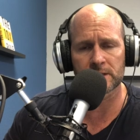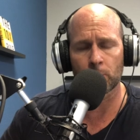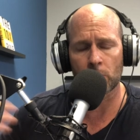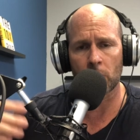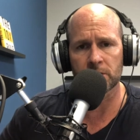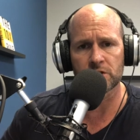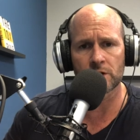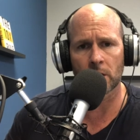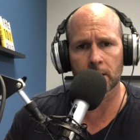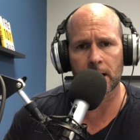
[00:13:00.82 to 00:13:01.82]
I'm with all these
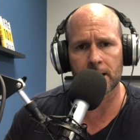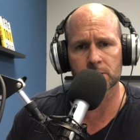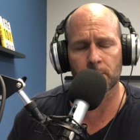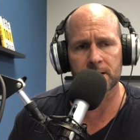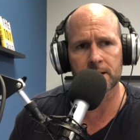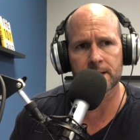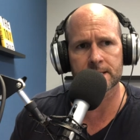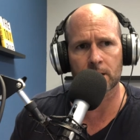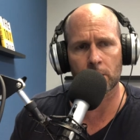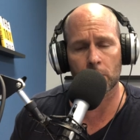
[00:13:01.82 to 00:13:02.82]
young guys. My day
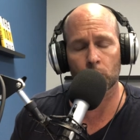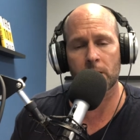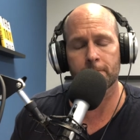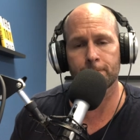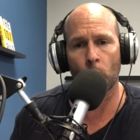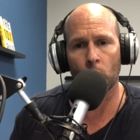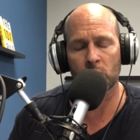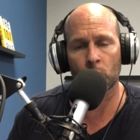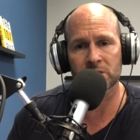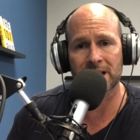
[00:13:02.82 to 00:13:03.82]
started around 4 and
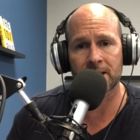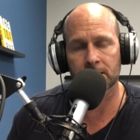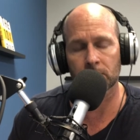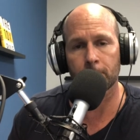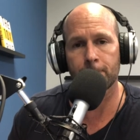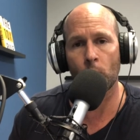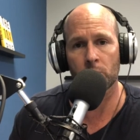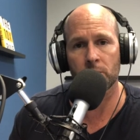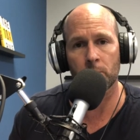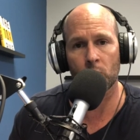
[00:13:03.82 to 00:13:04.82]
it wasn't ending till 4
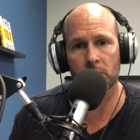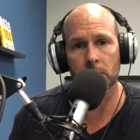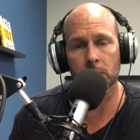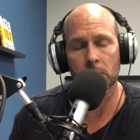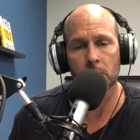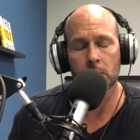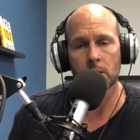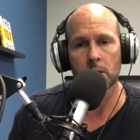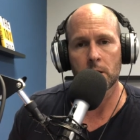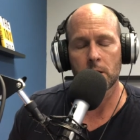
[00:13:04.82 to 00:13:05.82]
in the morning.
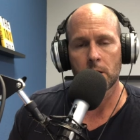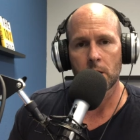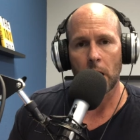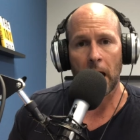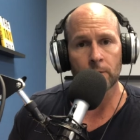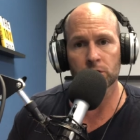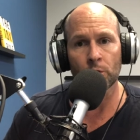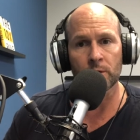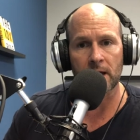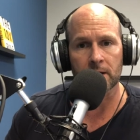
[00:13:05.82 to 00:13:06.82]
I was
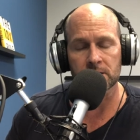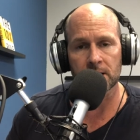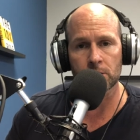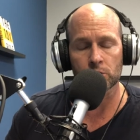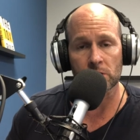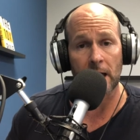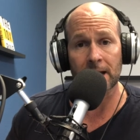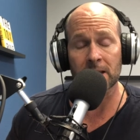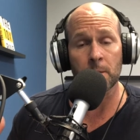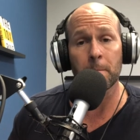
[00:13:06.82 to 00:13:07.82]
doing that continuously. I
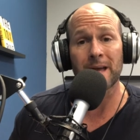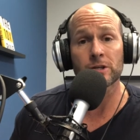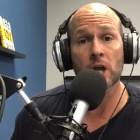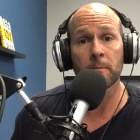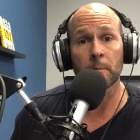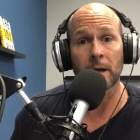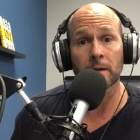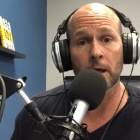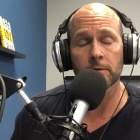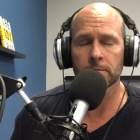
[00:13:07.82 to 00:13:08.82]
got in the best shape of my
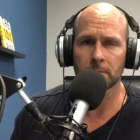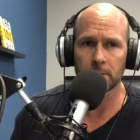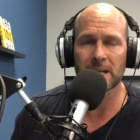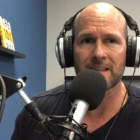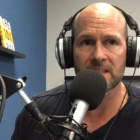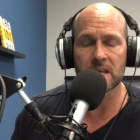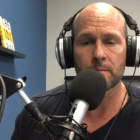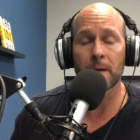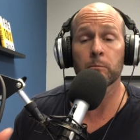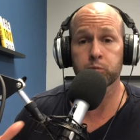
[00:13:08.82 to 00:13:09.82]
life. Maybe not the
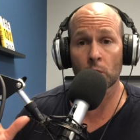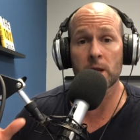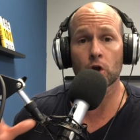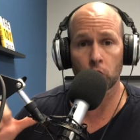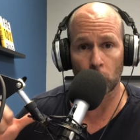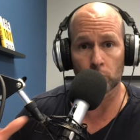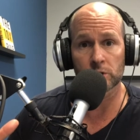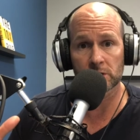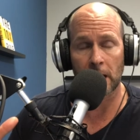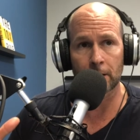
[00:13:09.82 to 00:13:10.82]
best, pretty
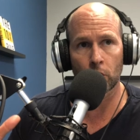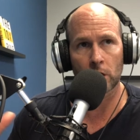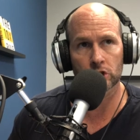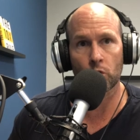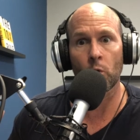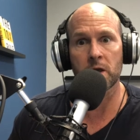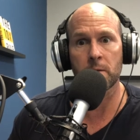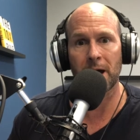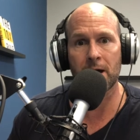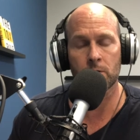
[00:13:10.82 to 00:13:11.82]
close. I lost 20
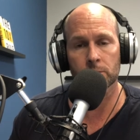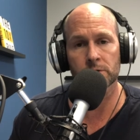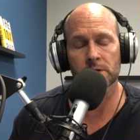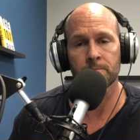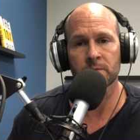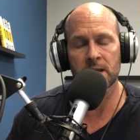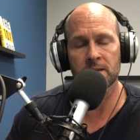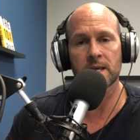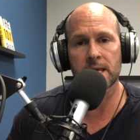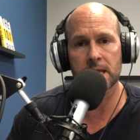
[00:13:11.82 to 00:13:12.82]
pounds in
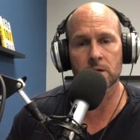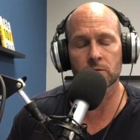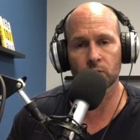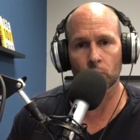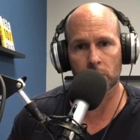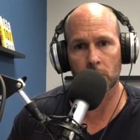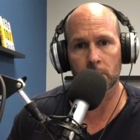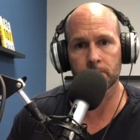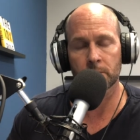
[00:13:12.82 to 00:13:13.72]
the heat in Florida.